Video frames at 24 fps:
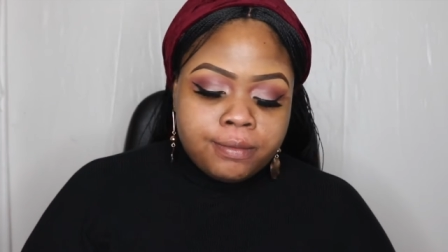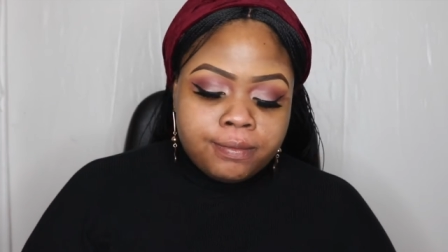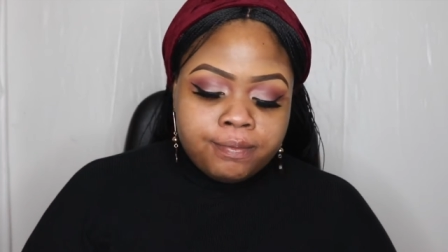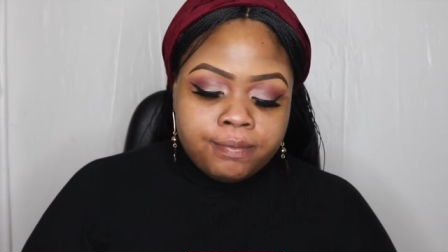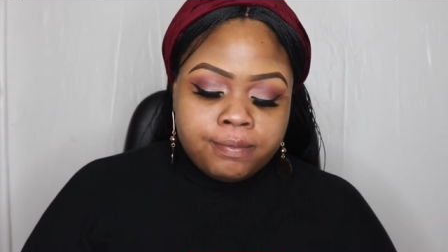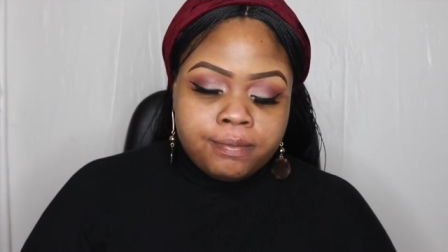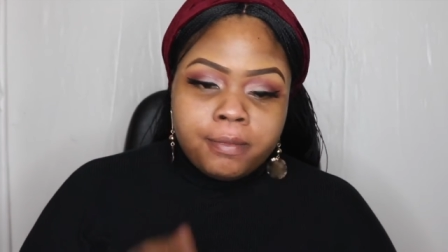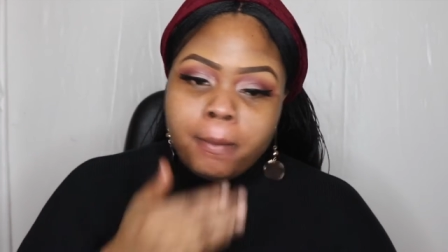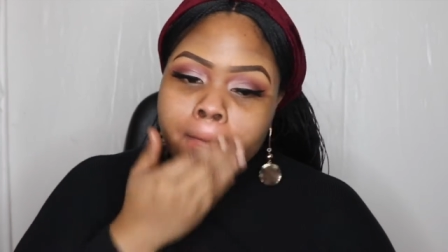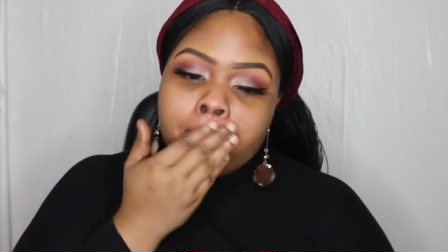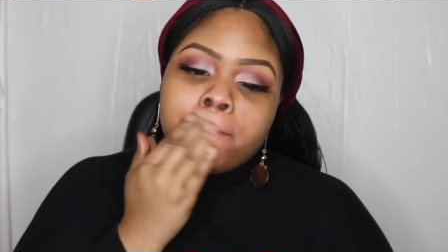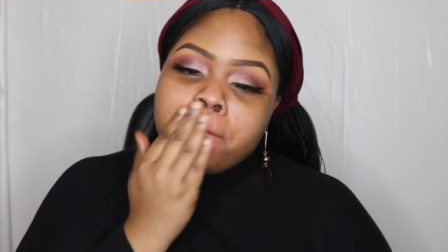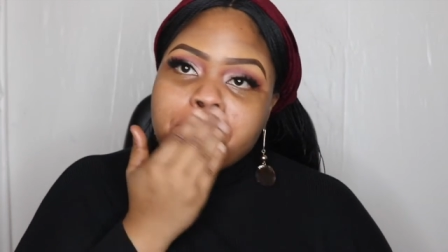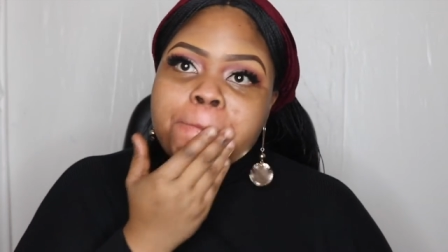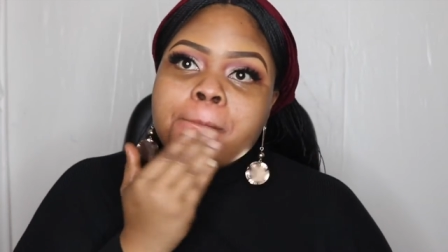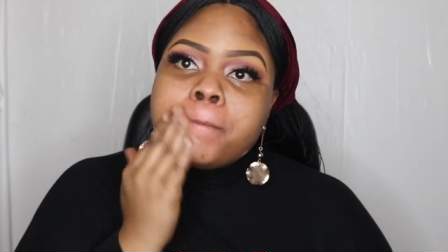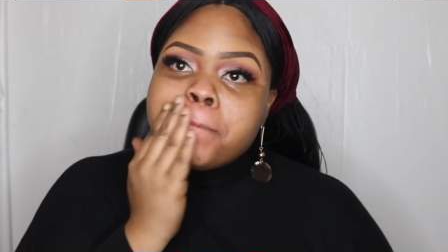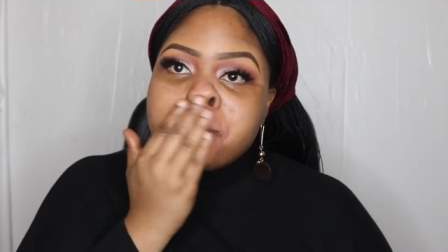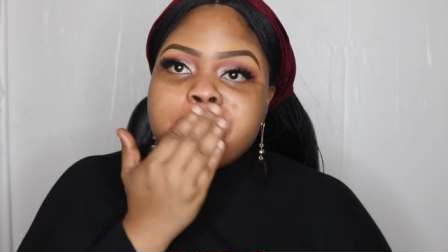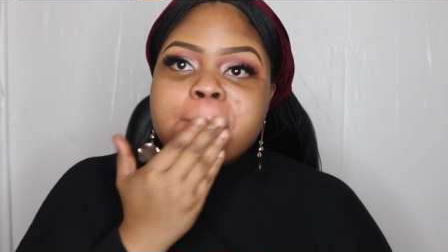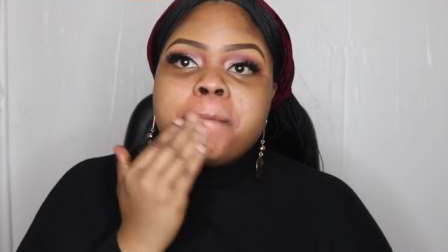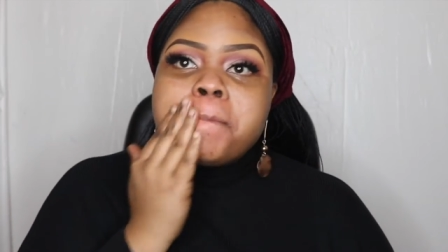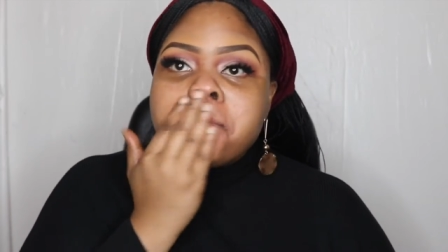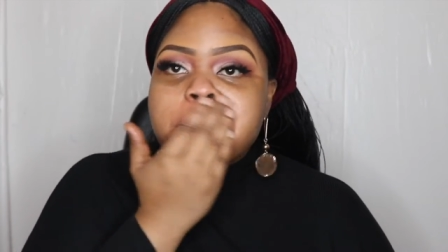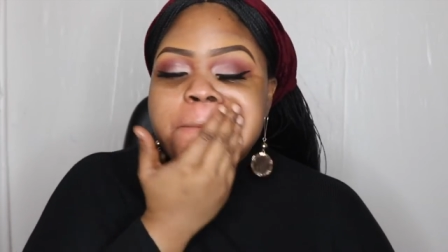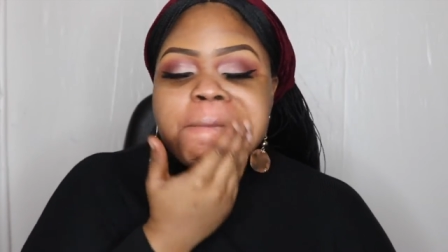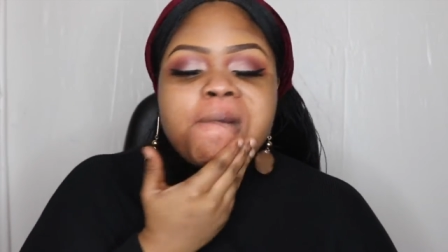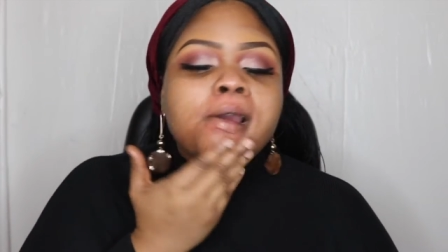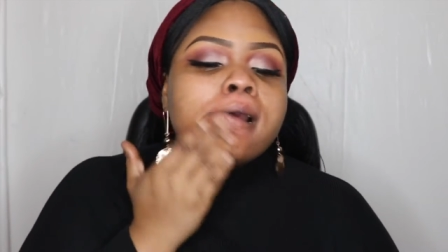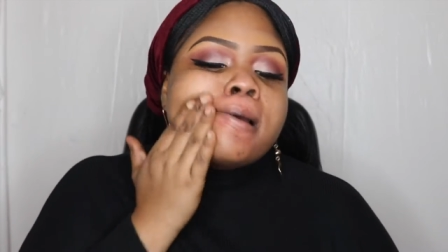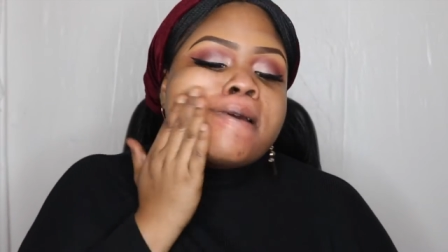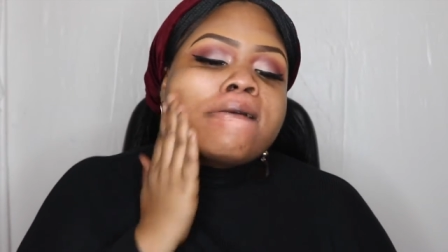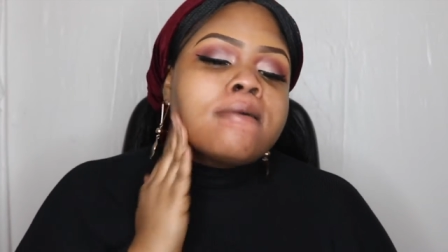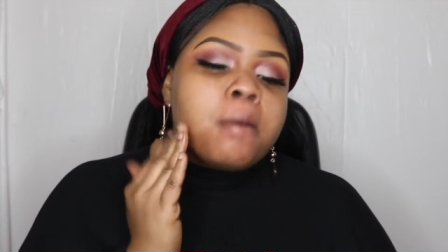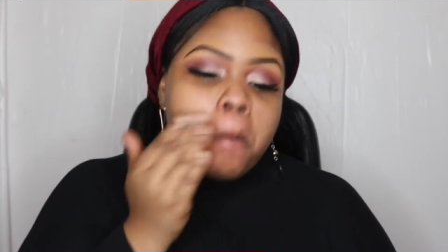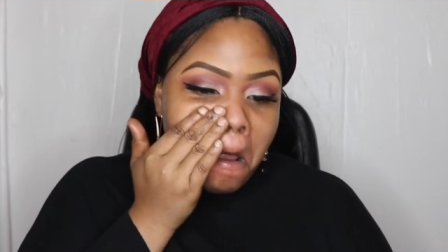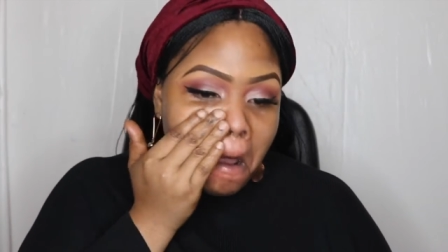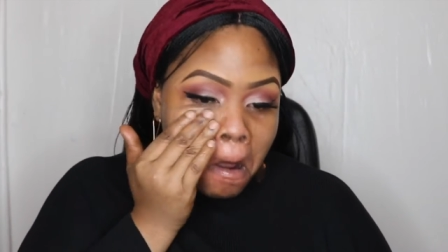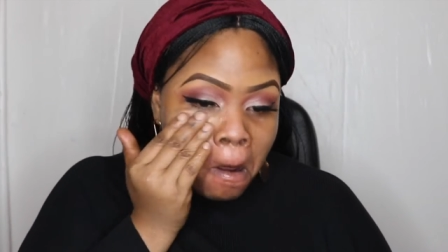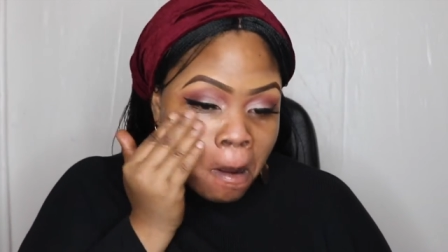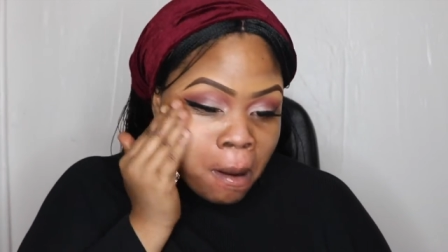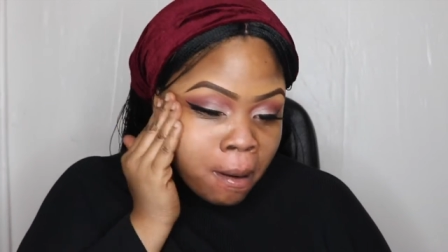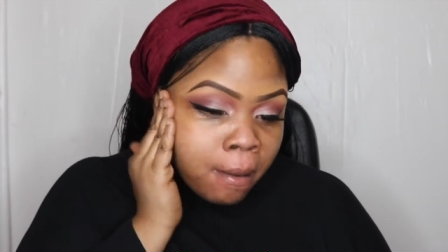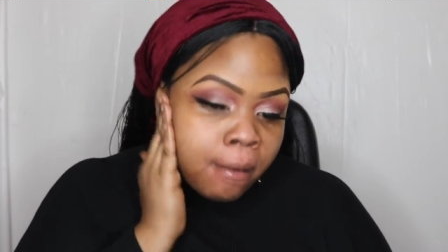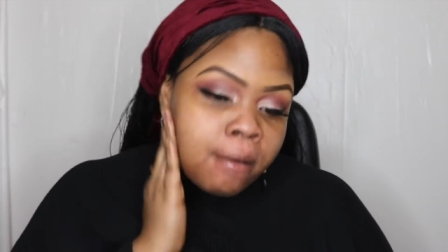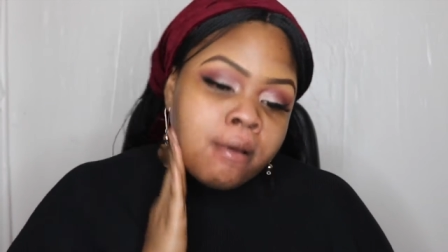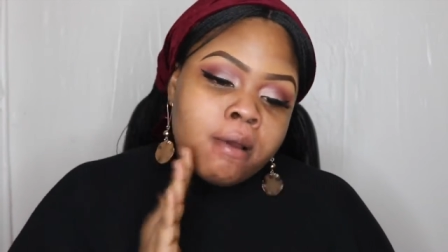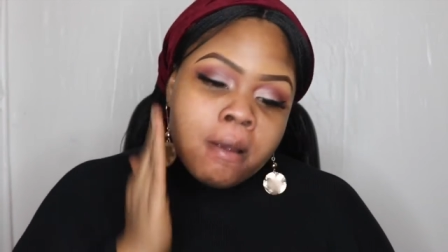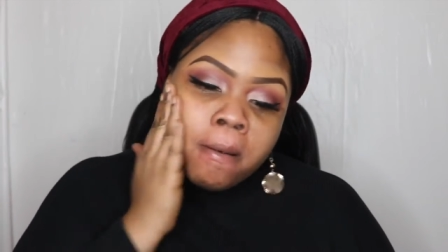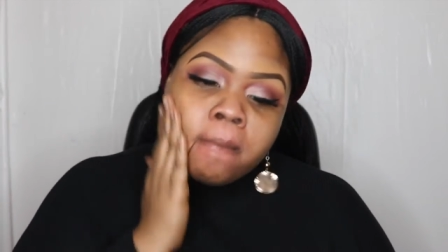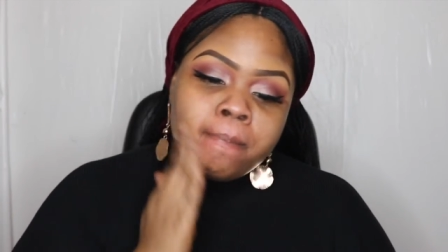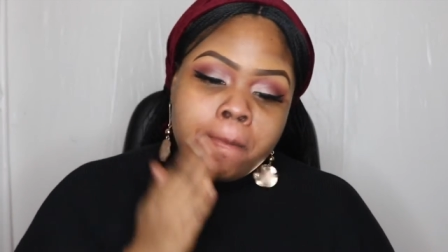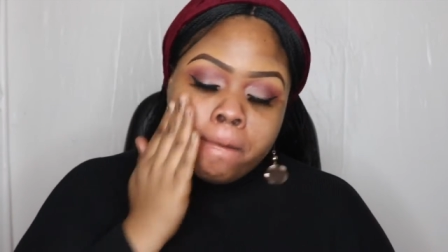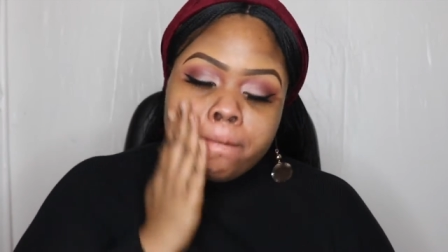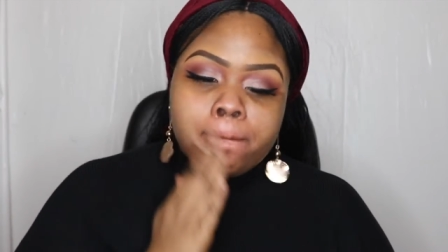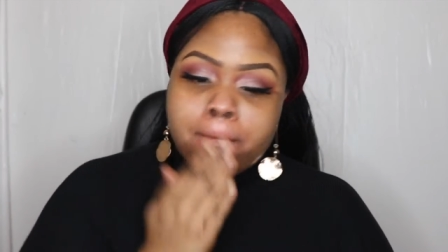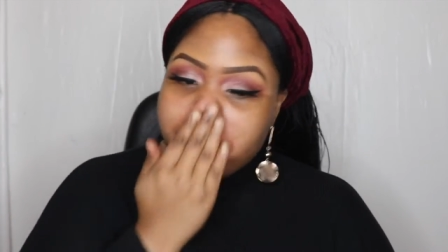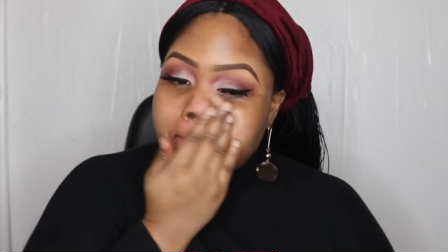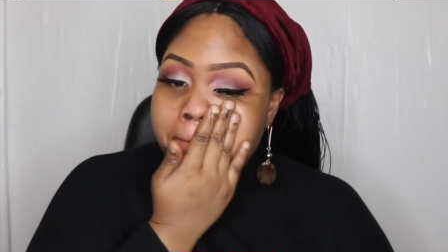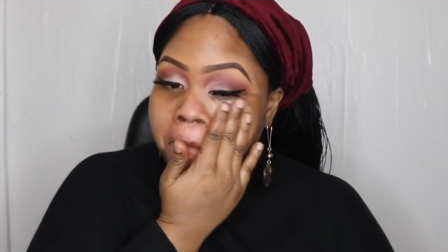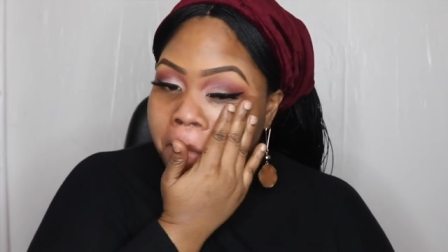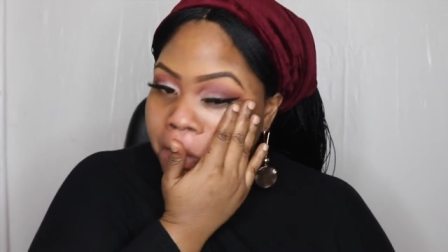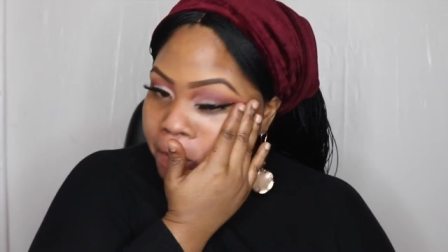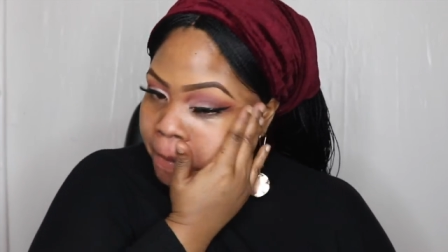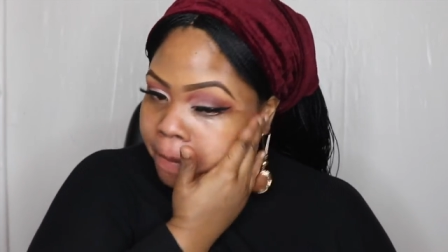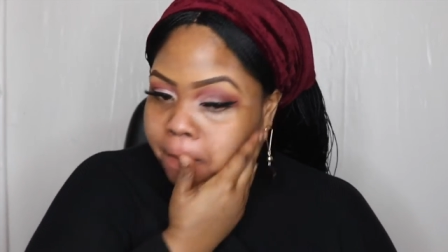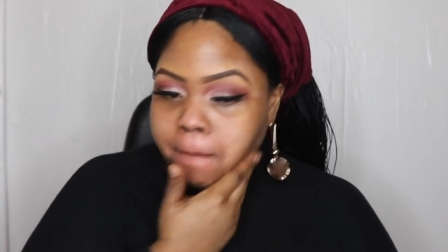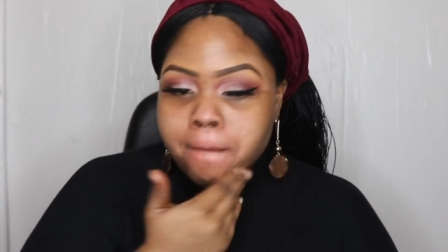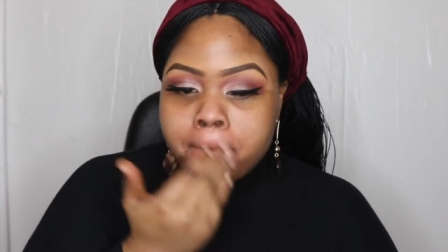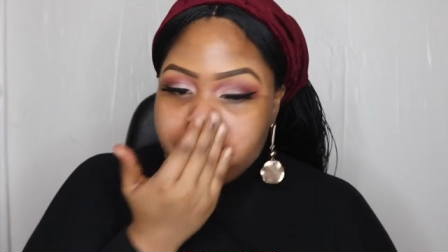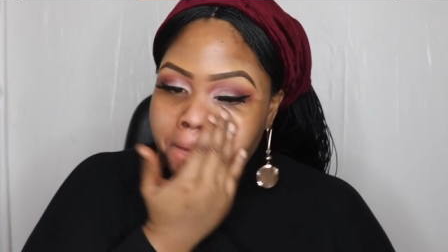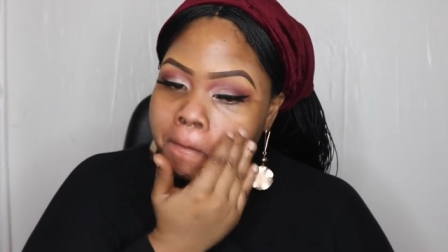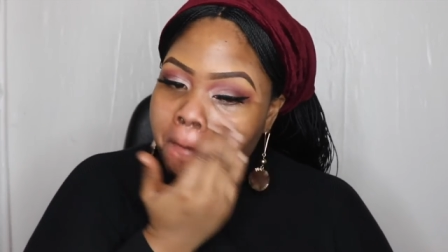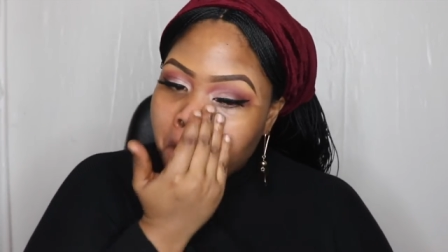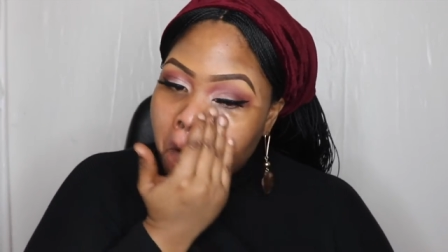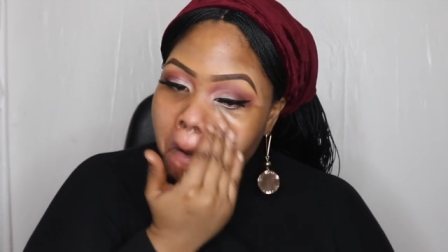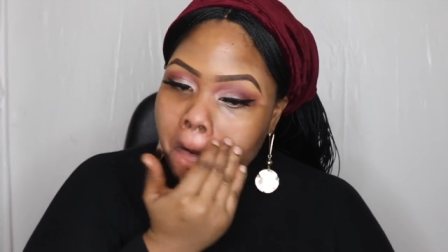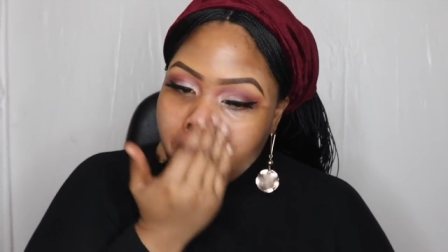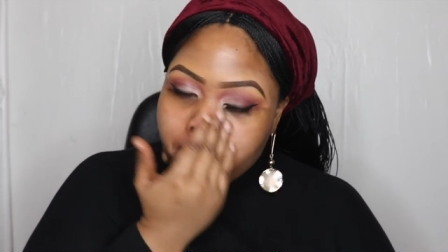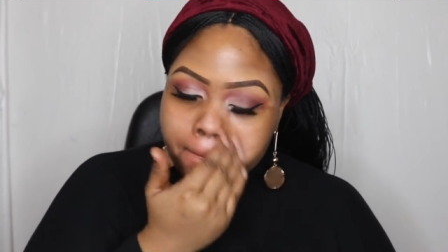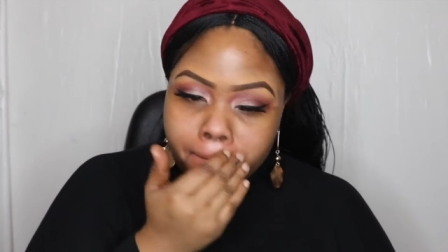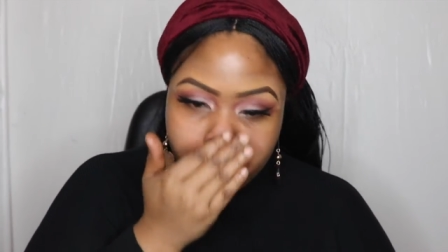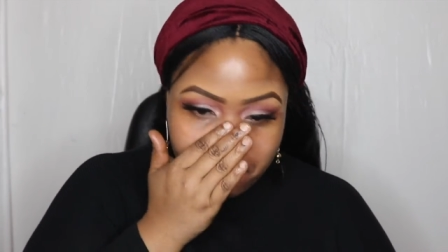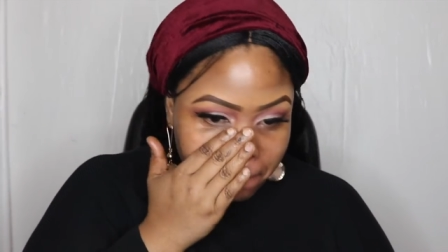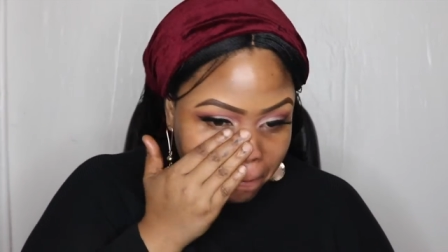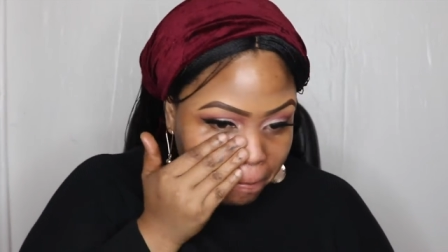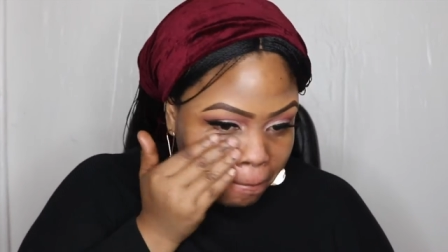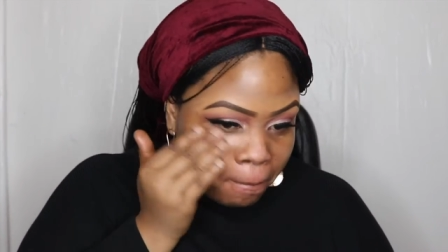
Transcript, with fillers: but if you've got the right moisturizer underneath,